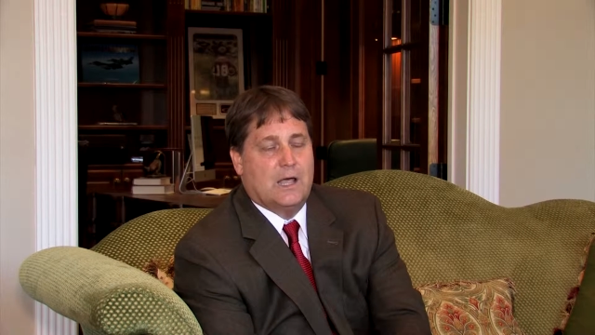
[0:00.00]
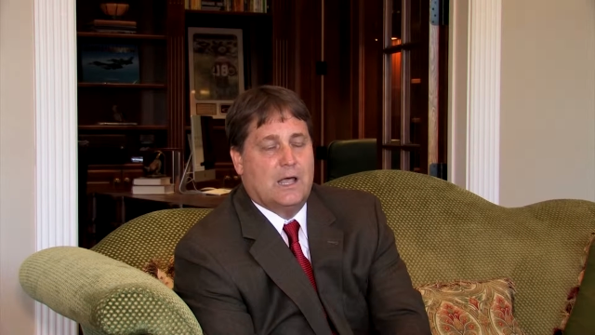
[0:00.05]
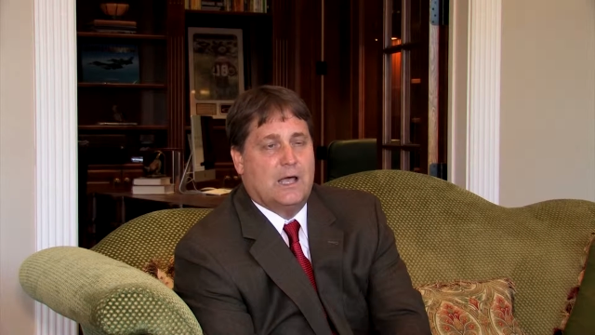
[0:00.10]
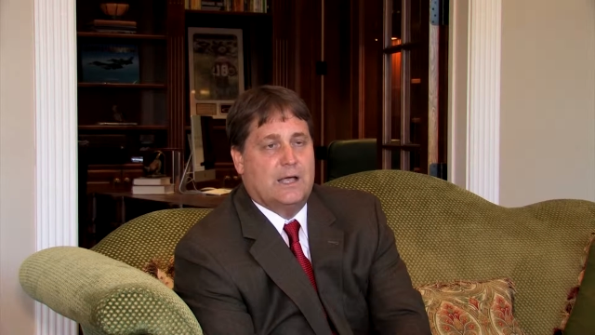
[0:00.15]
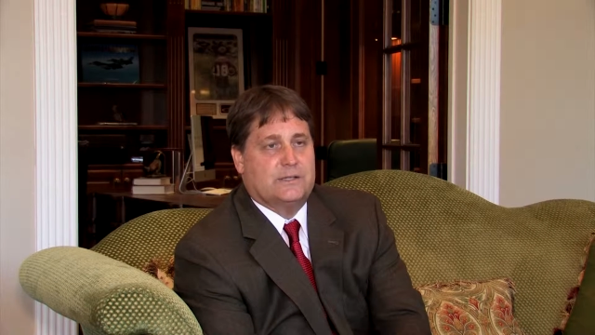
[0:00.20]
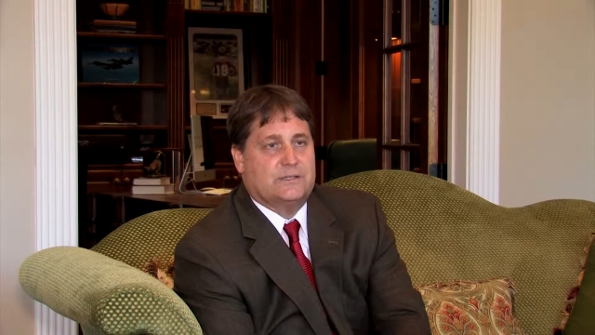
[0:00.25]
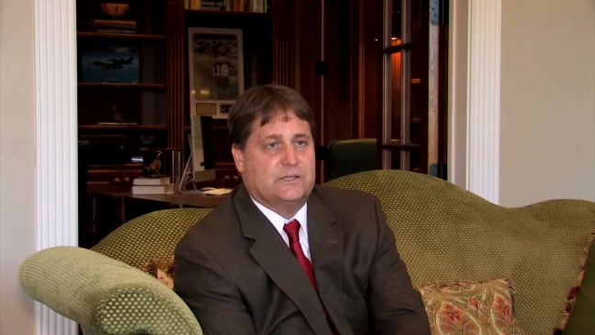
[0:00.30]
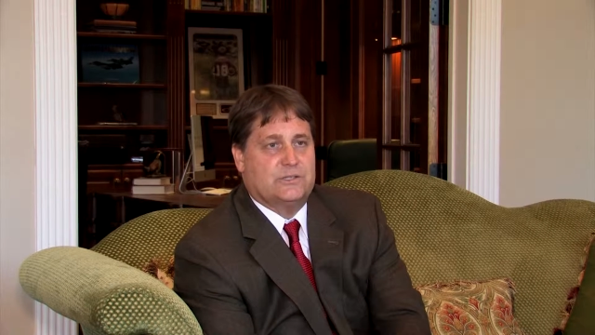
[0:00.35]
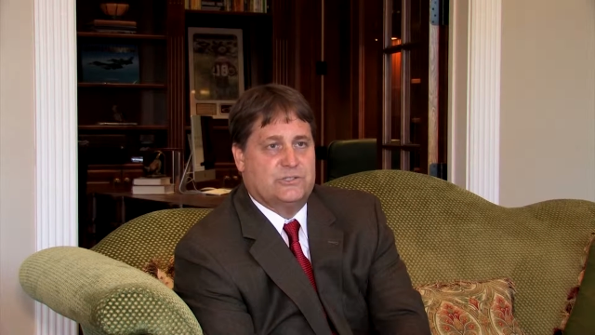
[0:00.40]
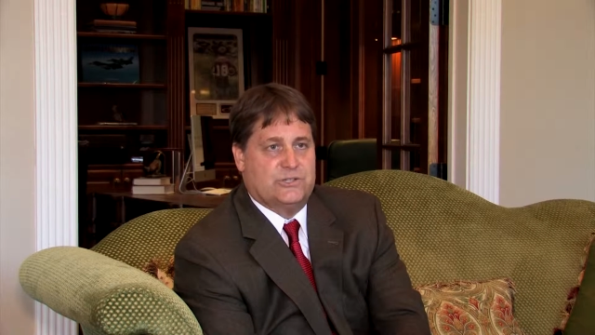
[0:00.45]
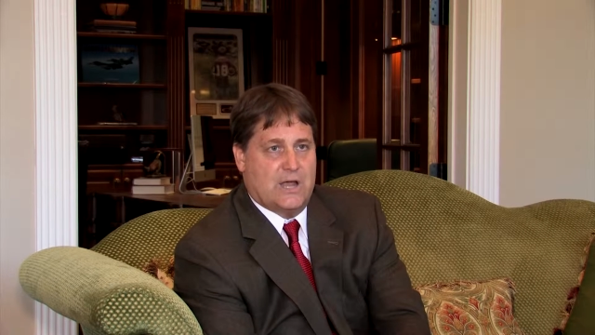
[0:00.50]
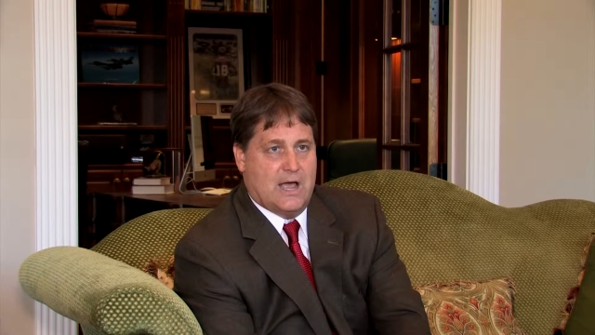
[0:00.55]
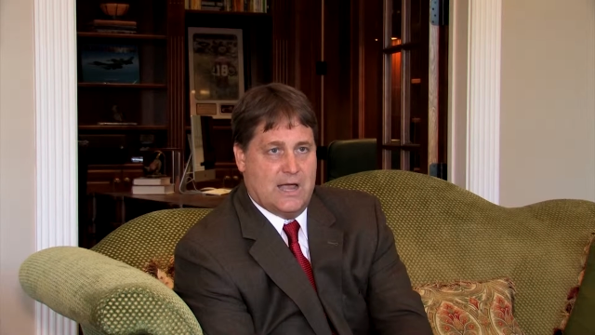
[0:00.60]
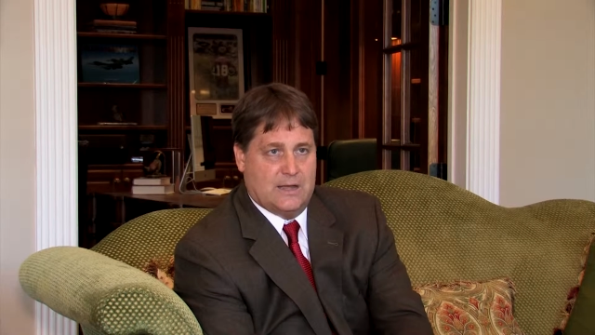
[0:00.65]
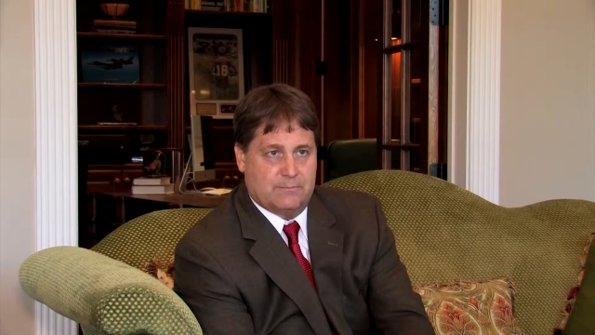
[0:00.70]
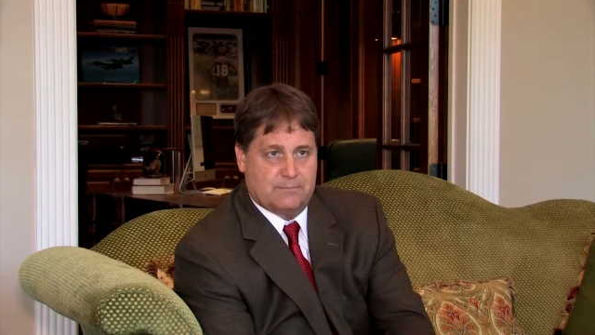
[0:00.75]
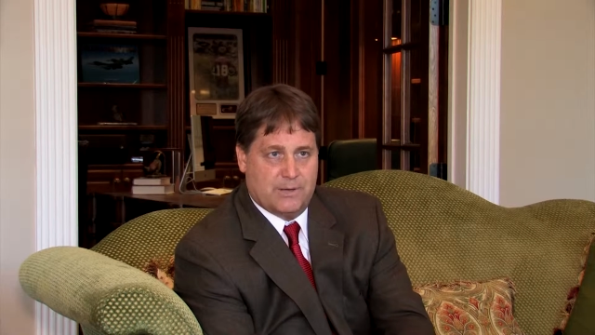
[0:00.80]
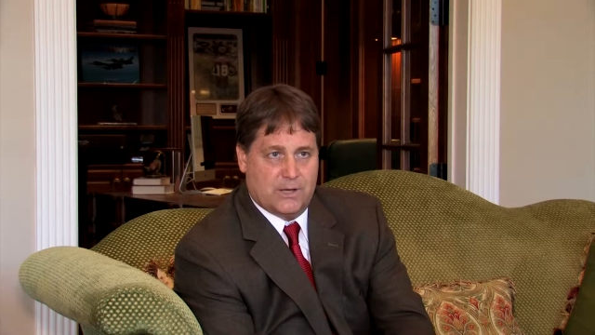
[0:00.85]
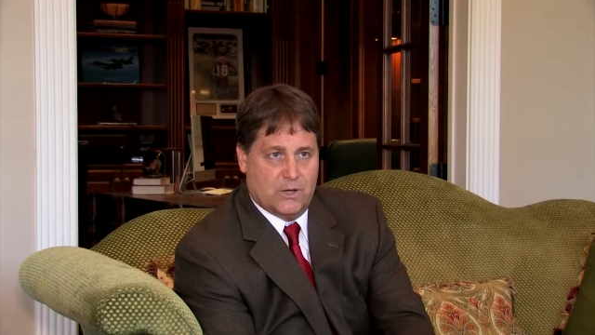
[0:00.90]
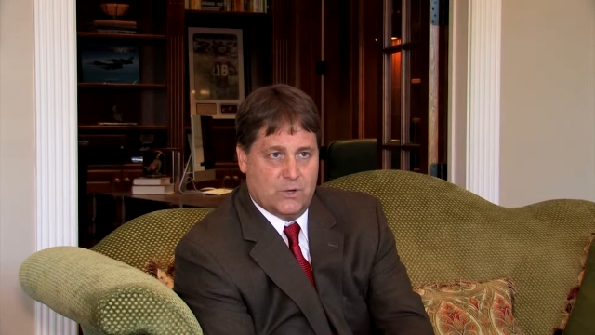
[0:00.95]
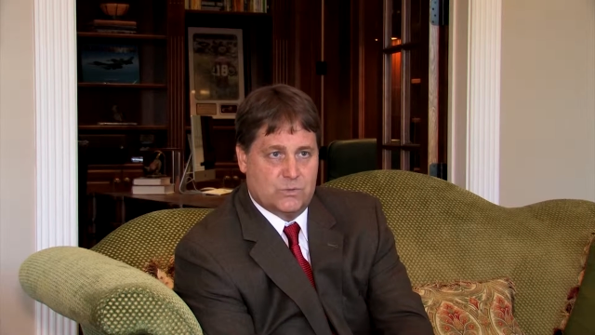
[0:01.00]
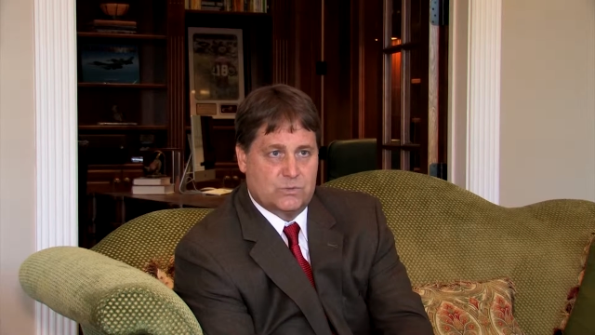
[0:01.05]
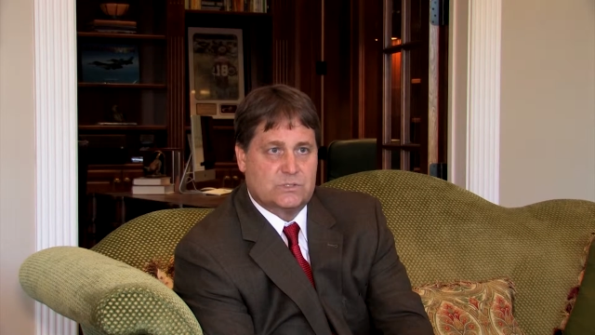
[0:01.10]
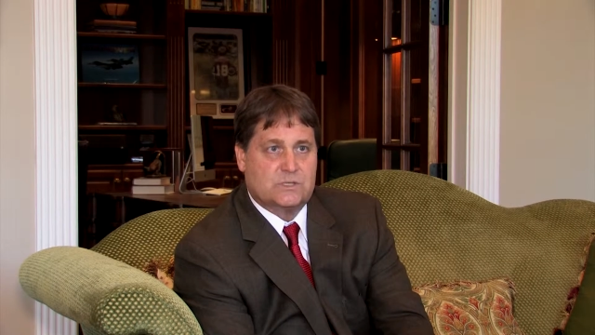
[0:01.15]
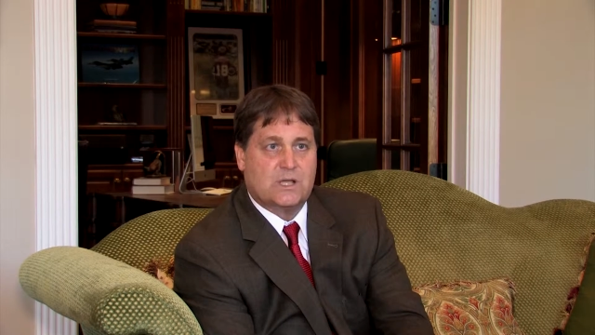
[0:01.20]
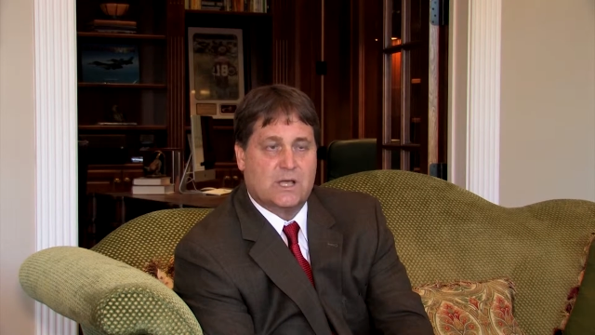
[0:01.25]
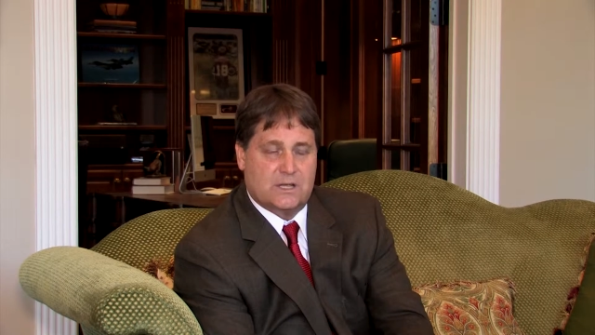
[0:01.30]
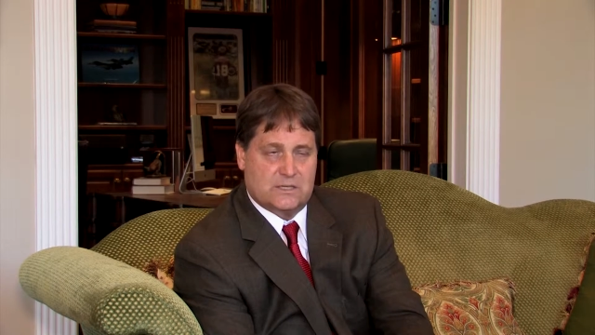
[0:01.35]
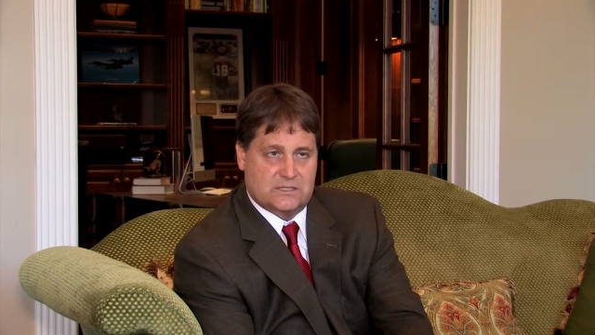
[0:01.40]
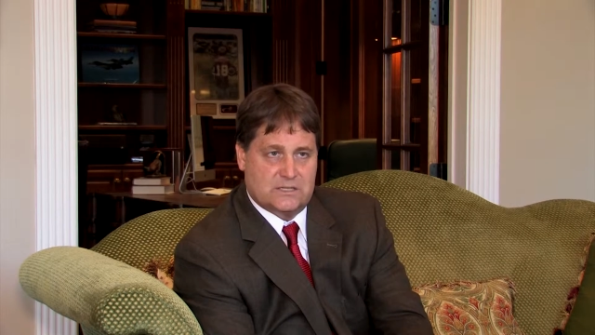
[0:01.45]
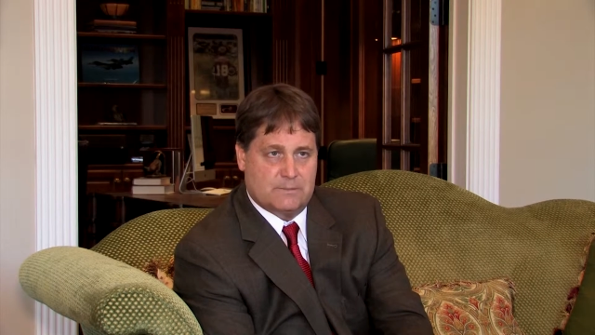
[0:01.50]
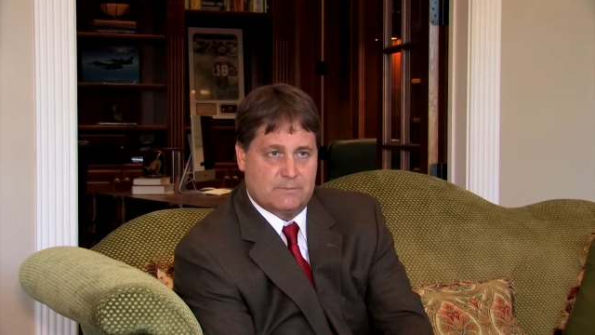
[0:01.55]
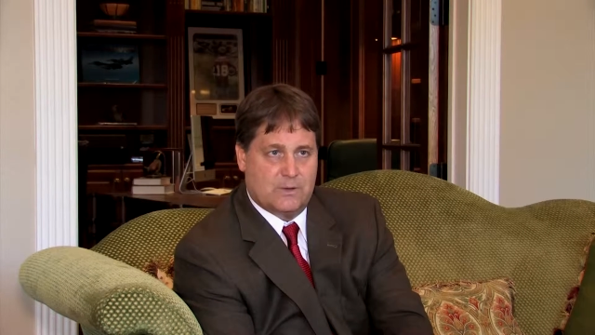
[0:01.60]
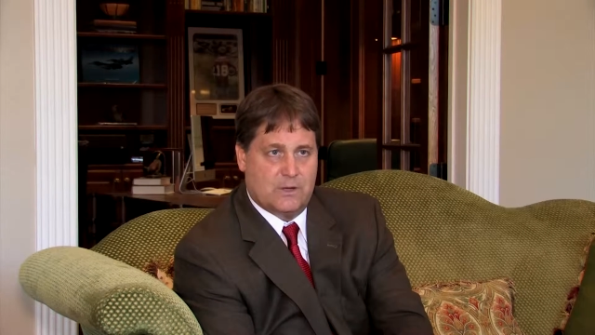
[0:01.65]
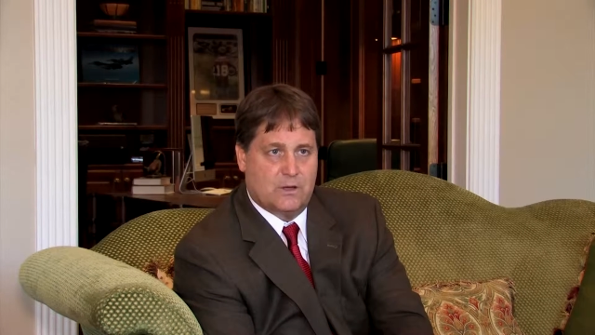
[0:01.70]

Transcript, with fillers: Uh, it's a John Post custom